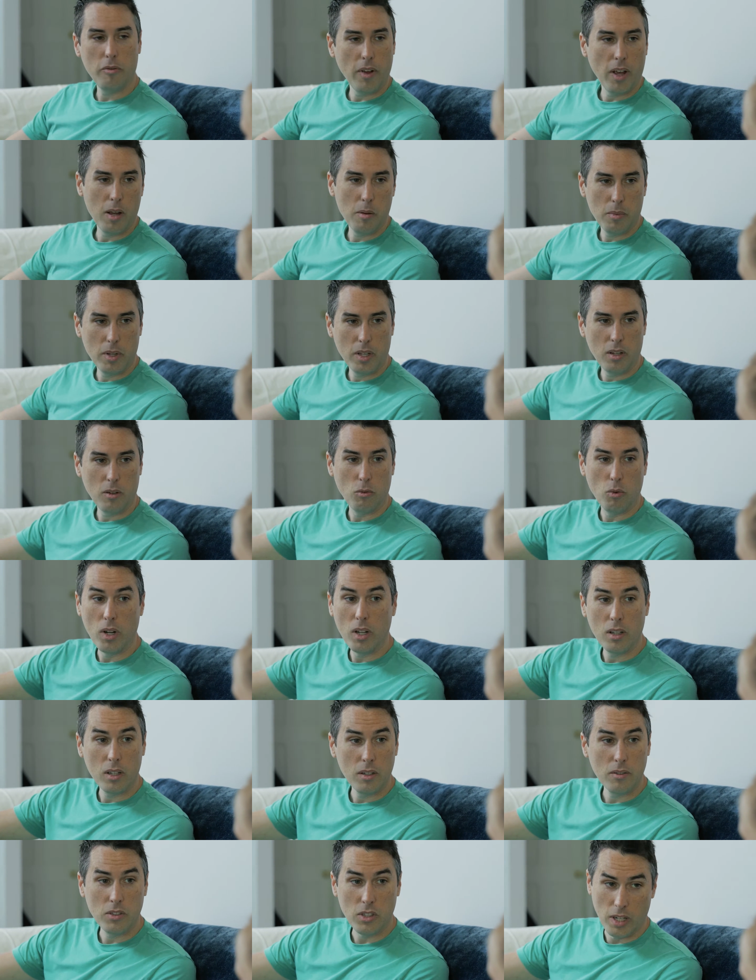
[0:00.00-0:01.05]
family and
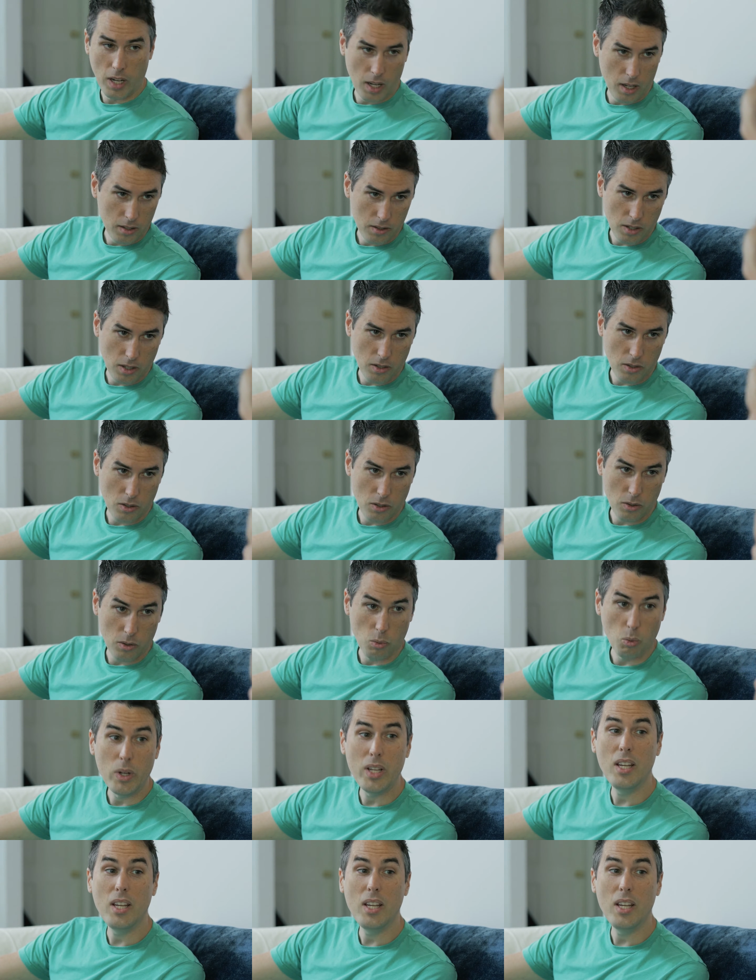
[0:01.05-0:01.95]
relatives and ancestors.